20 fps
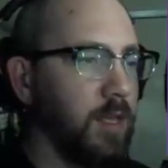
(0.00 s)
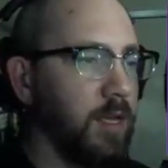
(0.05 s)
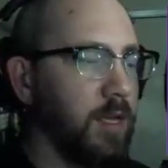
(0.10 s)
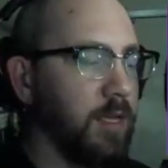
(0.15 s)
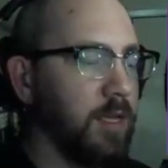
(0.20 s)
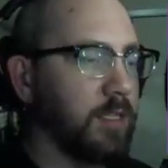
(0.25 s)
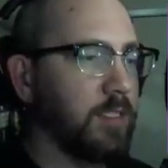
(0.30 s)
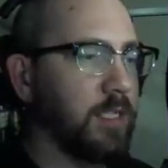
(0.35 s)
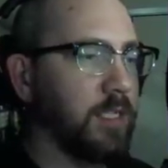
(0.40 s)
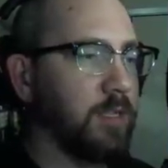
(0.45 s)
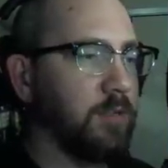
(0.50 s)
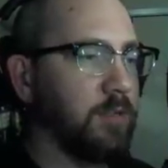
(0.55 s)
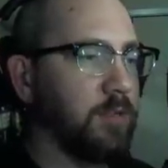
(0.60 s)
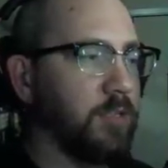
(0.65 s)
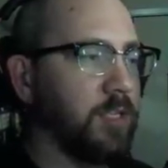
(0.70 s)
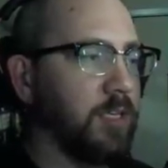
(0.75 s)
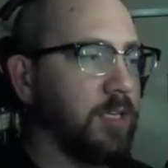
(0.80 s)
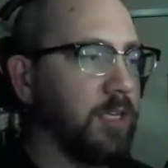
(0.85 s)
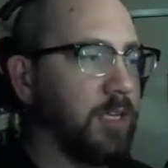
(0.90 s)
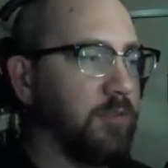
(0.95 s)
Because I don't
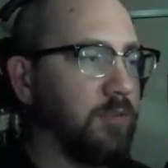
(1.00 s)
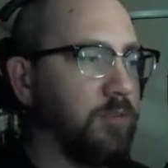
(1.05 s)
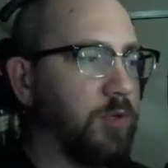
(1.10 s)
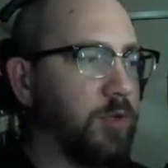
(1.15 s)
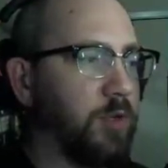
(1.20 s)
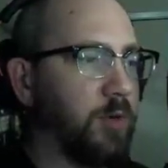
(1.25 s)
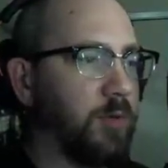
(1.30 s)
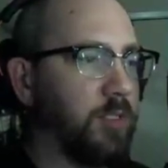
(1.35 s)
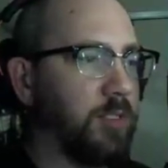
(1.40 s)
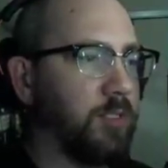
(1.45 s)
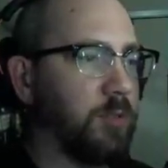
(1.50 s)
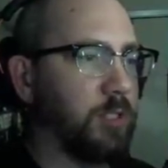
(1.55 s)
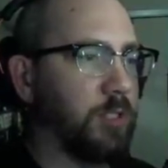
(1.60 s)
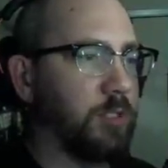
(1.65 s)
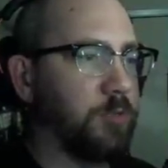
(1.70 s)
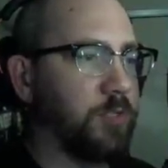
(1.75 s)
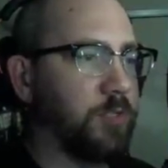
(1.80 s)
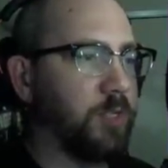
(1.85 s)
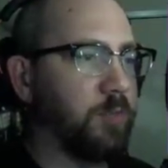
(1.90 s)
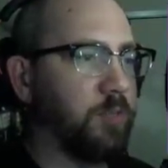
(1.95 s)
think if you go into a
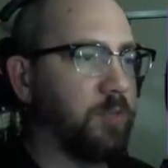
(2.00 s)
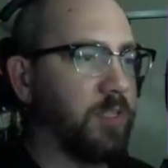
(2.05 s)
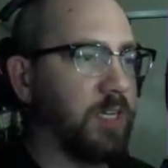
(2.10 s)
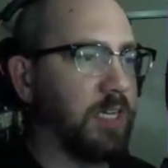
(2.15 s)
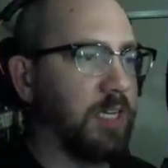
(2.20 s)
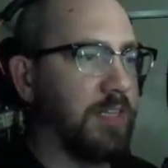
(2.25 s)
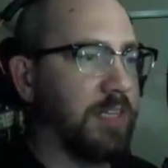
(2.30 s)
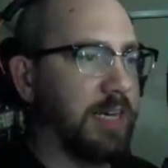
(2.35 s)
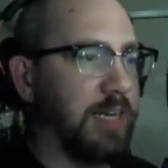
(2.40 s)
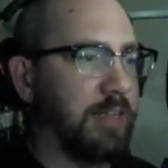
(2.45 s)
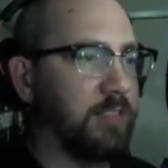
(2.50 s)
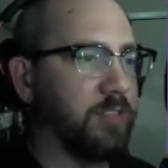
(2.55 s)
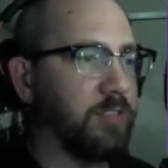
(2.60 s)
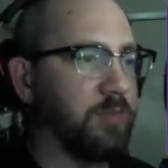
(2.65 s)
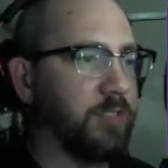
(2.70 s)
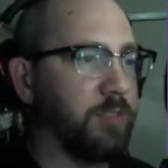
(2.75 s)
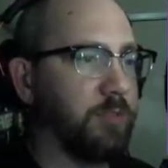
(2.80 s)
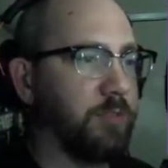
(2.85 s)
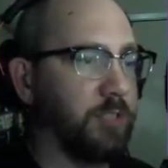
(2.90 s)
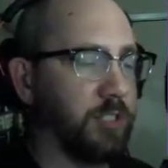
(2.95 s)
stream with like 1,000
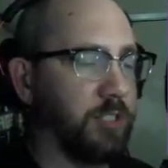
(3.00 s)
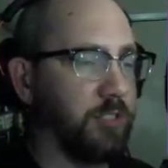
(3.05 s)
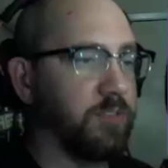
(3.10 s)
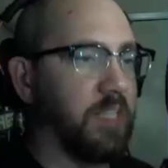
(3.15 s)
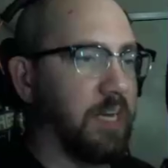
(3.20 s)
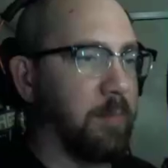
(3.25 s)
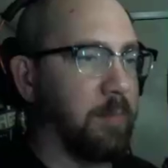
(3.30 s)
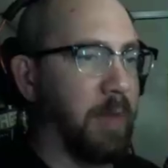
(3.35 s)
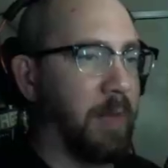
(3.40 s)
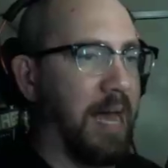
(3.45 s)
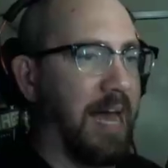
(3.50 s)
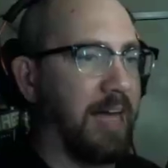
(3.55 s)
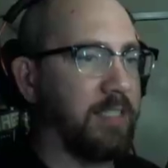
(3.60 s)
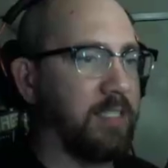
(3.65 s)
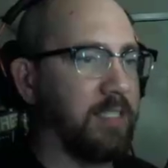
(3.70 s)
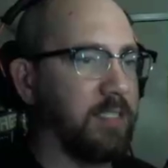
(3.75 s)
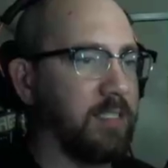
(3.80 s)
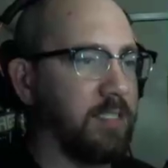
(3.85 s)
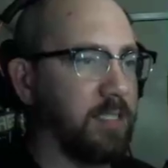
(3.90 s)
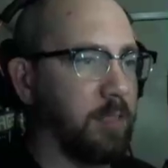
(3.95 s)
viewers and you type @
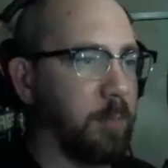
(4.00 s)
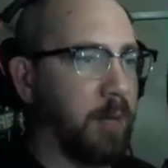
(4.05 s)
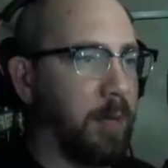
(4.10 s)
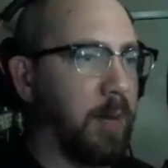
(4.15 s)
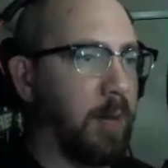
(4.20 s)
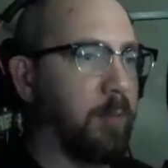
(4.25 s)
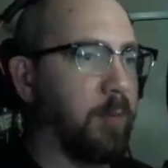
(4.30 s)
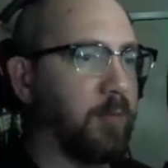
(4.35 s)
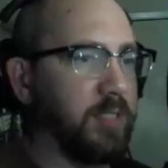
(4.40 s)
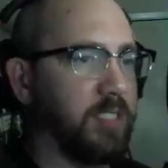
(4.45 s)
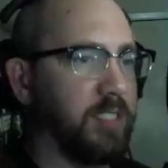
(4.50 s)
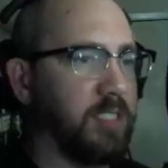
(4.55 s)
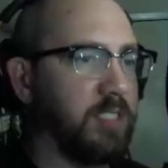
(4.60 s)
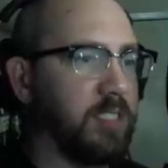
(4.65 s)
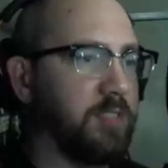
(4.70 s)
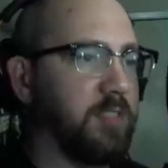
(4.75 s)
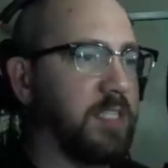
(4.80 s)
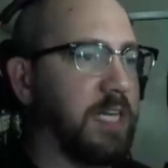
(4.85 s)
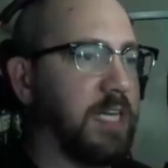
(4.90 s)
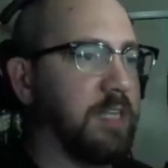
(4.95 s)
it's gonna pop up a list
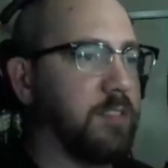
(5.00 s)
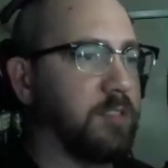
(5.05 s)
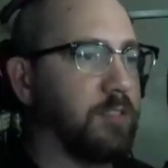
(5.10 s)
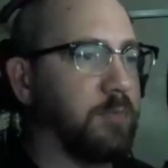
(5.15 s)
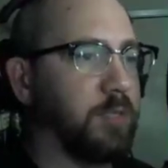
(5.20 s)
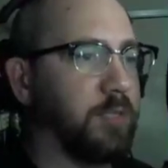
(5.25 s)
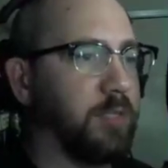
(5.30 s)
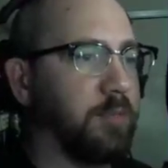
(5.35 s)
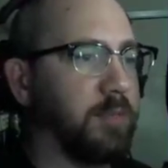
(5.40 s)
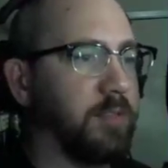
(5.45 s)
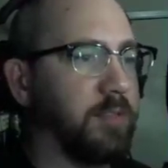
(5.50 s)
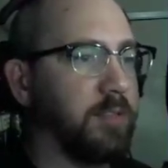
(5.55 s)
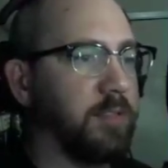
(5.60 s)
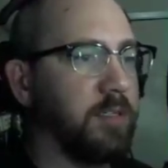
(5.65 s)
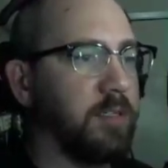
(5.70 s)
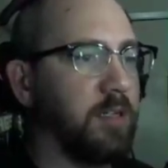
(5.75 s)
of 1,000 people.